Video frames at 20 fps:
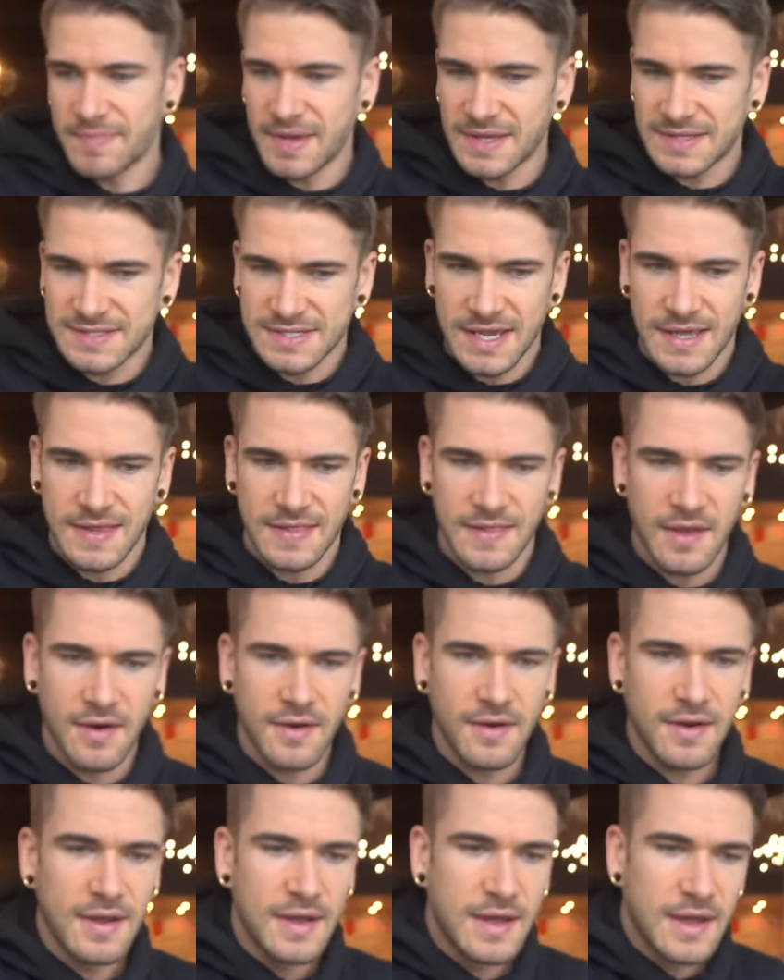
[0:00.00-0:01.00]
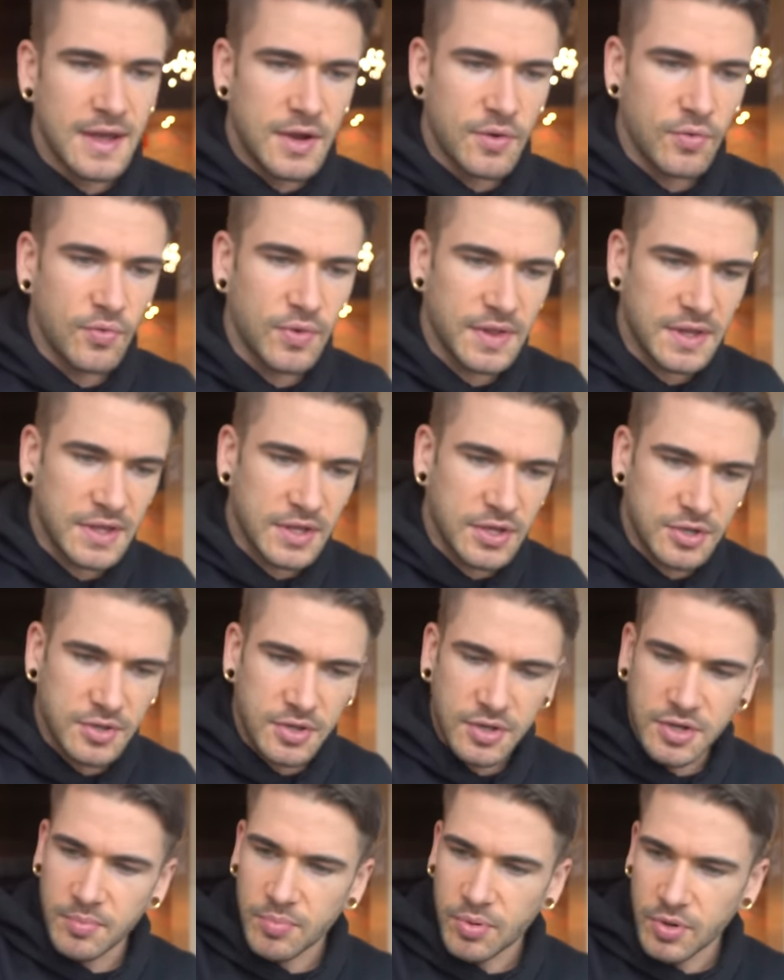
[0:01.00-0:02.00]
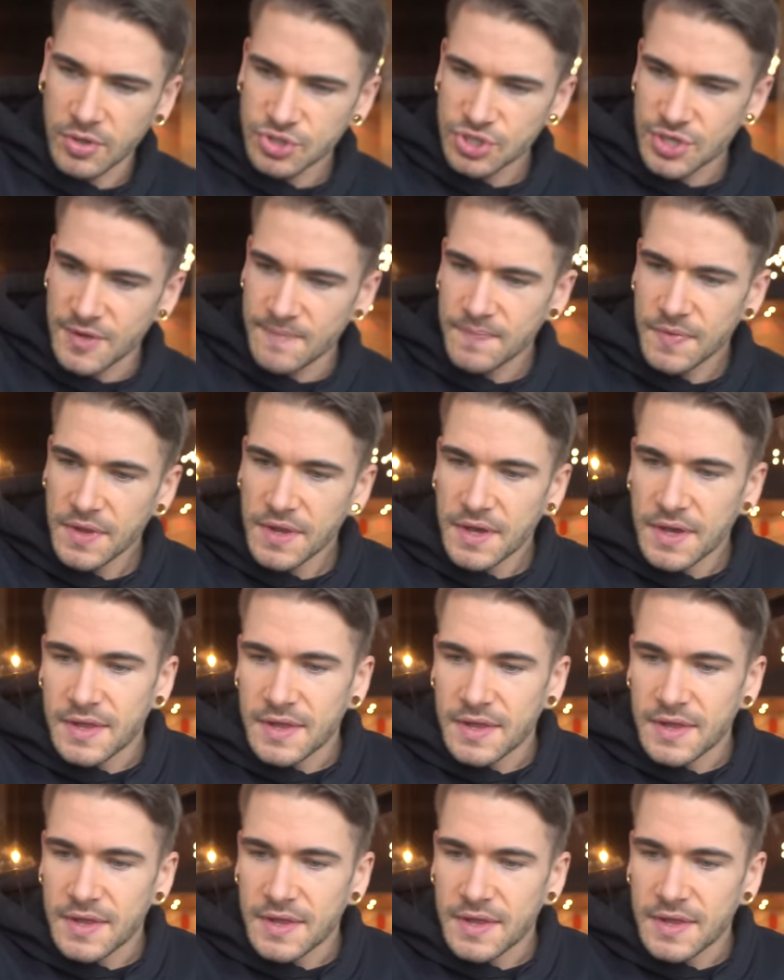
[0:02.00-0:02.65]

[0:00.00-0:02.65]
bits in there. Really good looking portion.